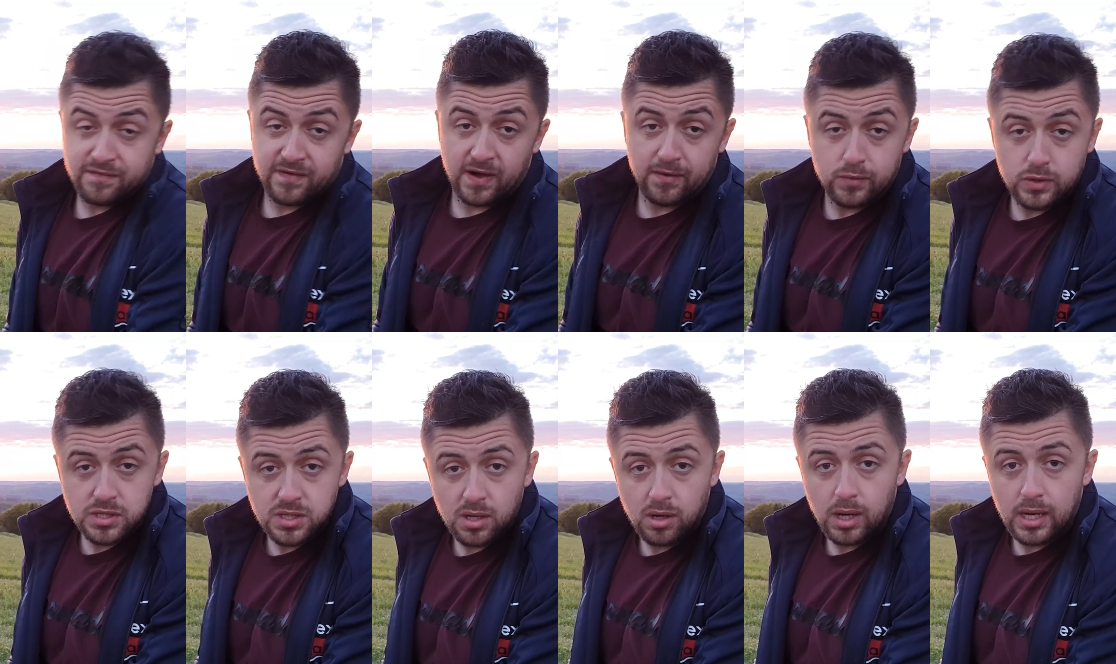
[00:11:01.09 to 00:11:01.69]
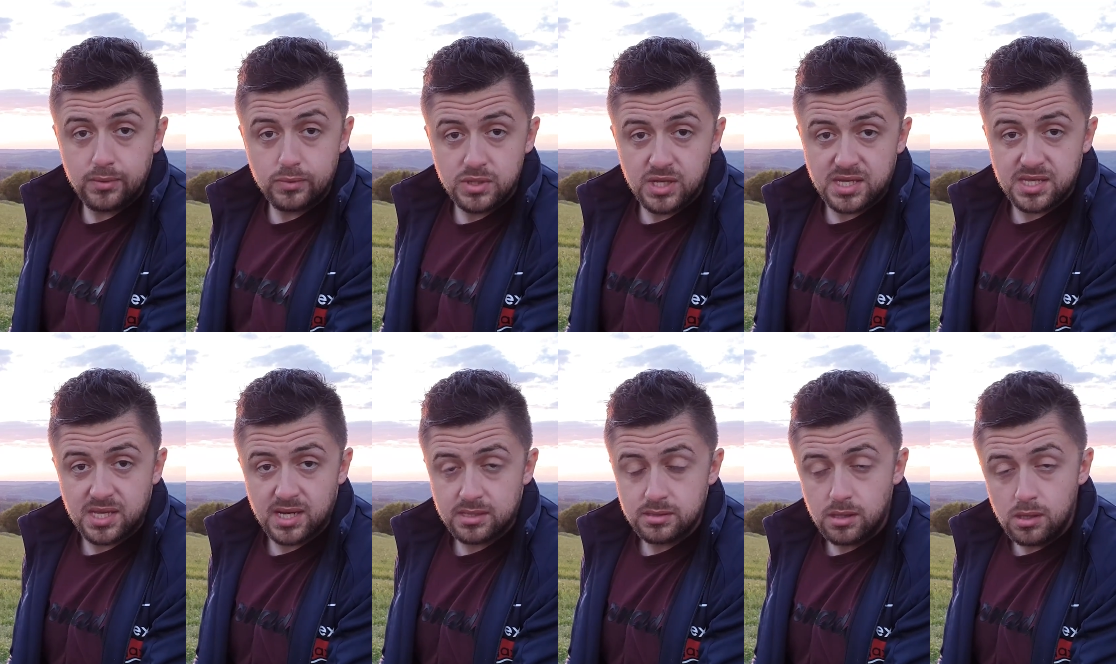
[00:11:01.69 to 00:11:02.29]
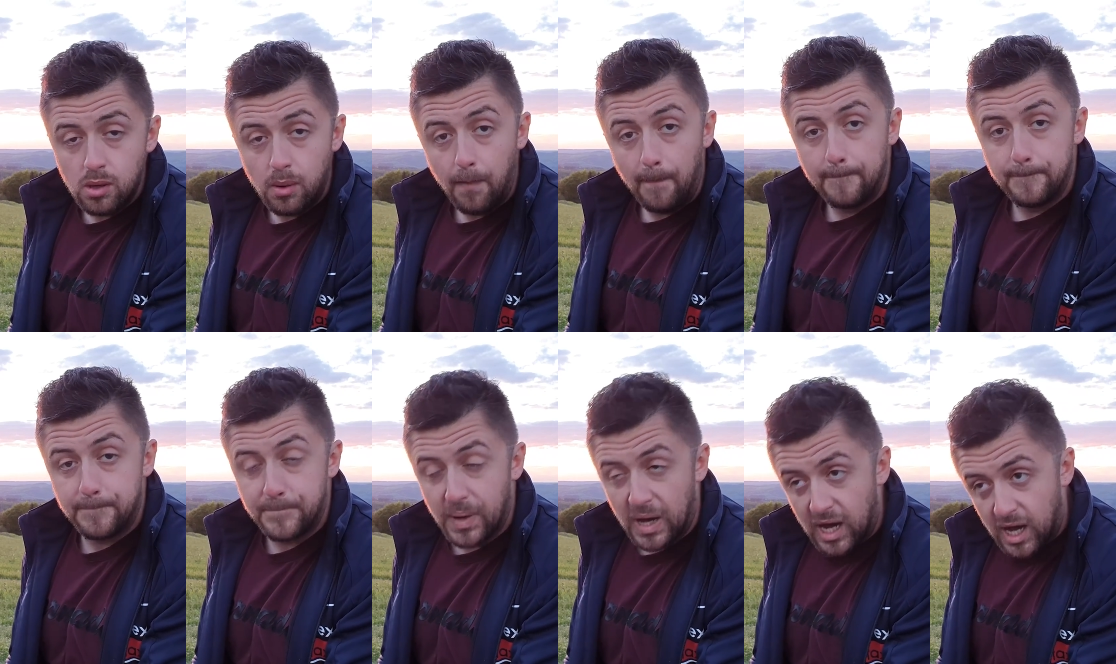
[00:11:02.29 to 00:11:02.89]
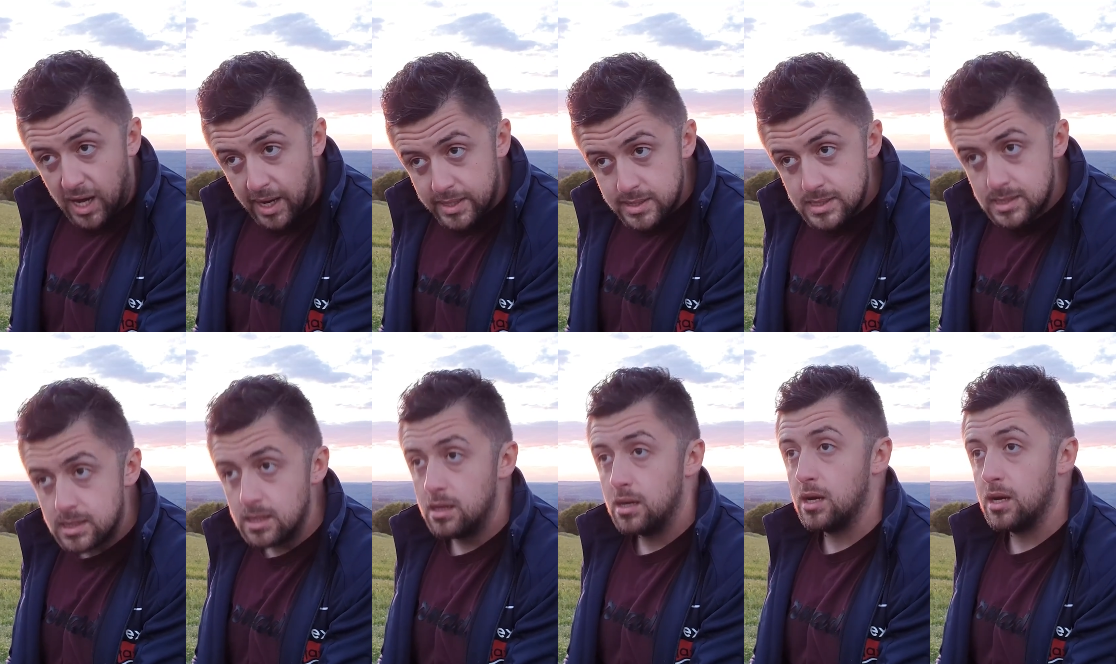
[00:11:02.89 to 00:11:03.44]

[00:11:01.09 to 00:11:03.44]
I would know, I would not tell you. But